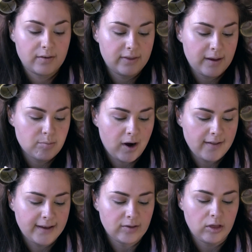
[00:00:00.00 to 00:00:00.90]
they
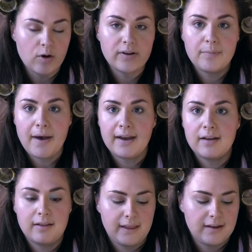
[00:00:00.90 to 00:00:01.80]
brought like loaded
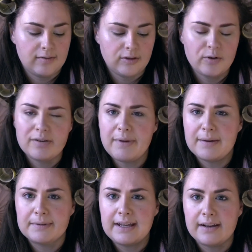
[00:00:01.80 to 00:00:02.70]

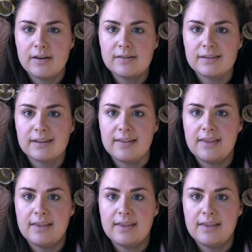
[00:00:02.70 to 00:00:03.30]
baked potatoes,